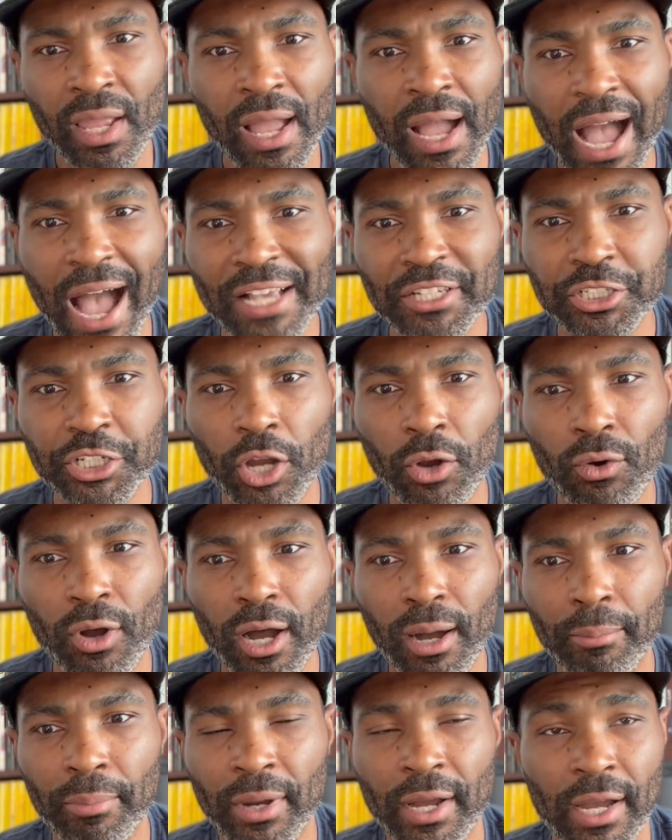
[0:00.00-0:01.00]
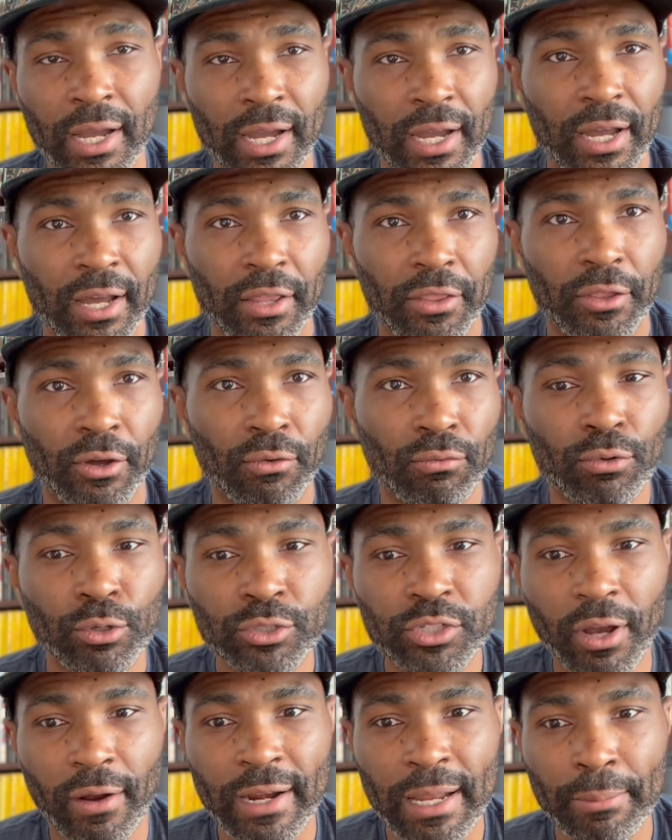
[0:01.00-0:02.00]
I show up, the
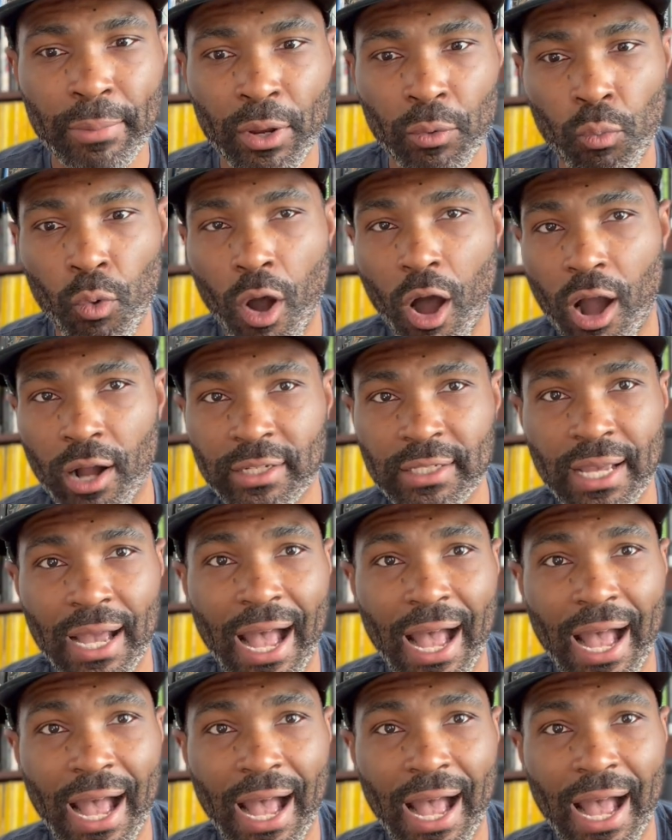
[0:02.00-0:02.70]
route's already been walked.